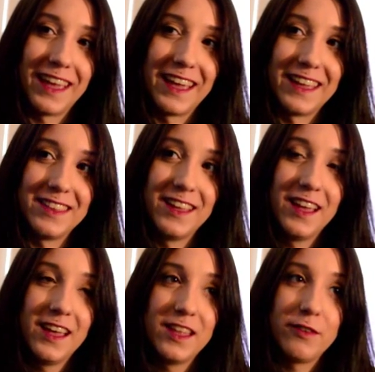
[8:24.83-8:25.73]
And
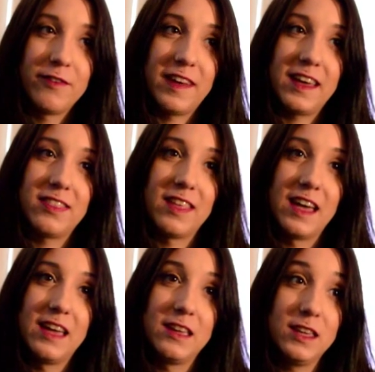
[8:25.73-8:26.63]
the fact
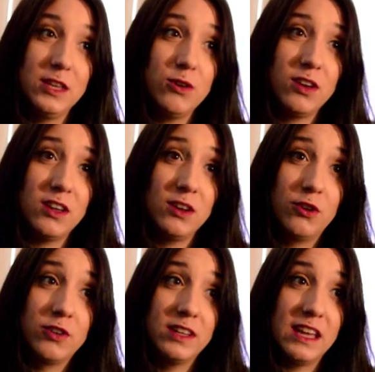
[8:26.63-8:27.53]
that you can
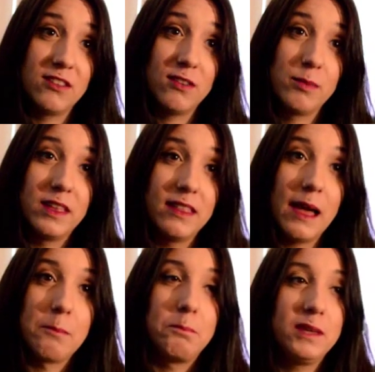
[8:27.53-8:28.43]
create something
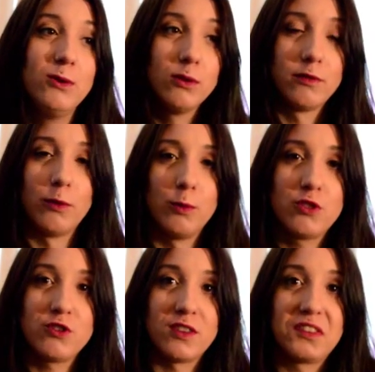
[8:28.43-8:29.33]
that beautiful
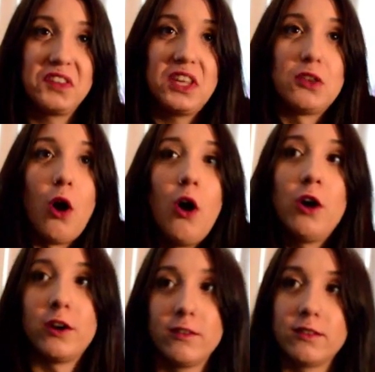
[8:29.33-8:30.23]
with just
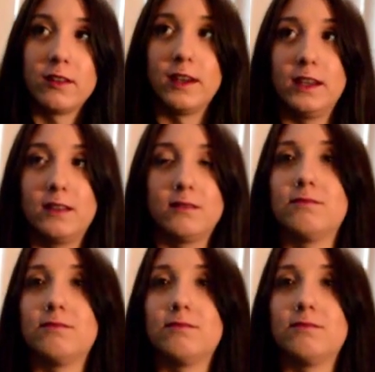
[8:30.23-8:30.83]
guitars, like,